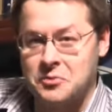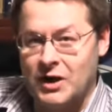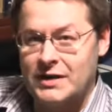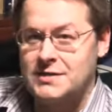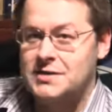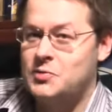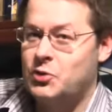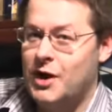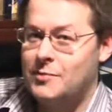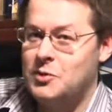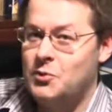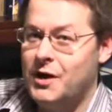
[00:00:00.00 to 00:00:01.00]
Why is this a
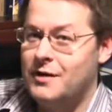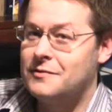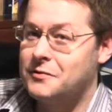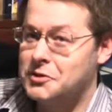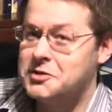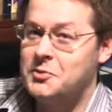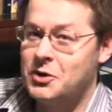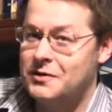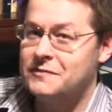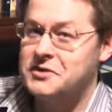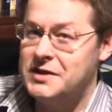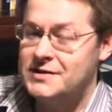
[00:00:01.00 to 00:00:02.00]
problem? Well, the virgin
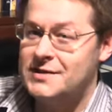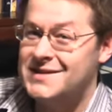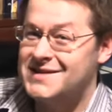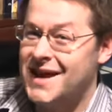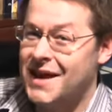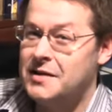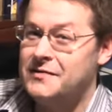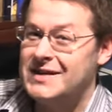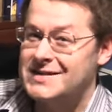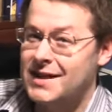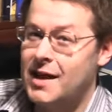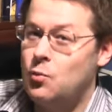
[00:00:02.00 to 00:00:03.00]
birth of Jesus is kind of
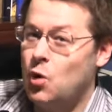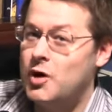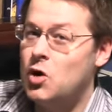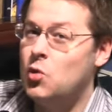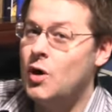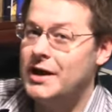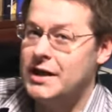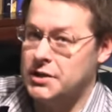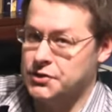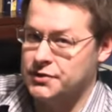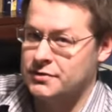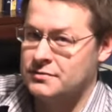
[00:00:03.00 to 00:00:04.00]
Islam
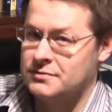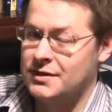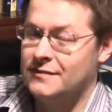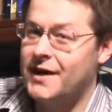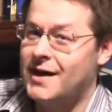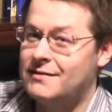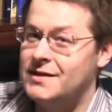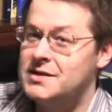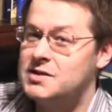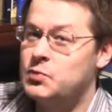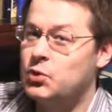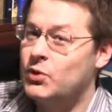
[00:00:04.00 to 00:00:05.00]
101-ish. In fact,
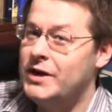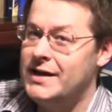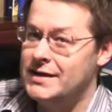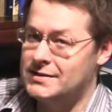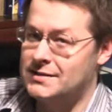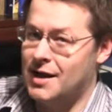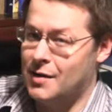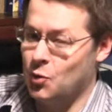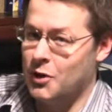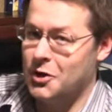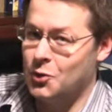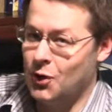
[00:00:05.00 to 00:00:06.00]
this is pre-Islam
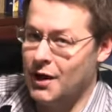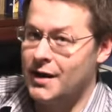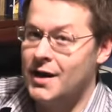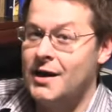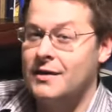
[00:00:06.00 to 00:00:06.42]
101.